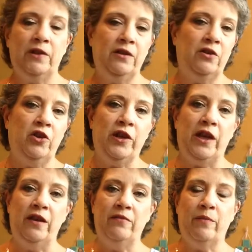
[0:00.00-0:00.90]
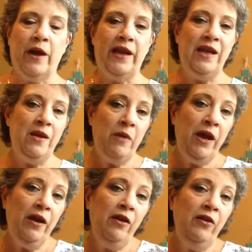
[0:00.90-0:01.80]
look at my
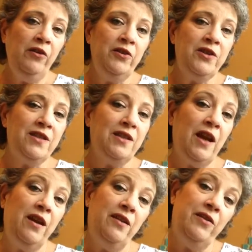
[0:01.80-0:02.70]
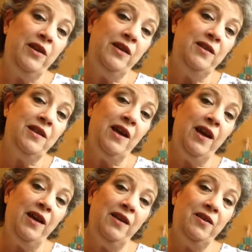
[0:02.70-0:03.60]
email, just kind of the things
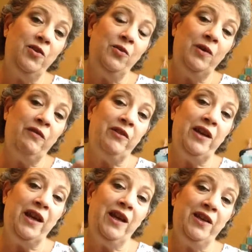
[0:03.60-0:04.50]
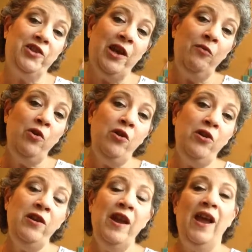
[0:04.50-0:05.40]
I do every day in
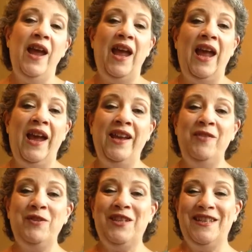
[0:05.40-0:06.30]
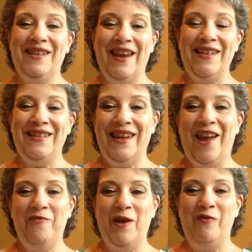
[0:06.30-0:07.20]
general. And it was just nice to
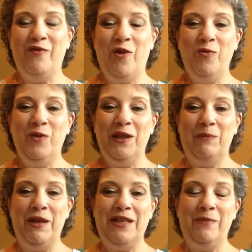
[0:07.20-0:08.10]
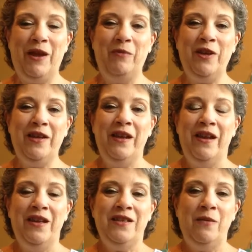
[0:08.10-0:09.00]
have my phone with me to be able
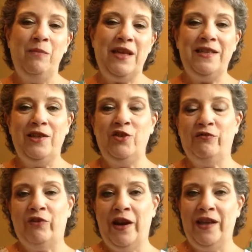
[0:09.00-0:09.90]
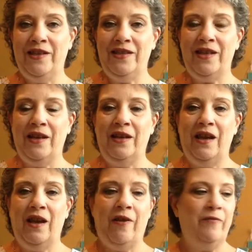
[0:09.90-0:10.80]
to message friends. And
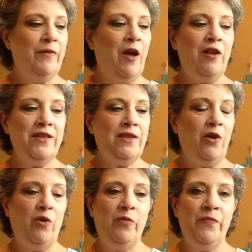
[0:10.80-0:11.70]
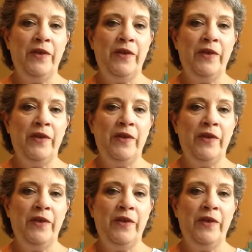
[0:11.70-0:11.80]
also,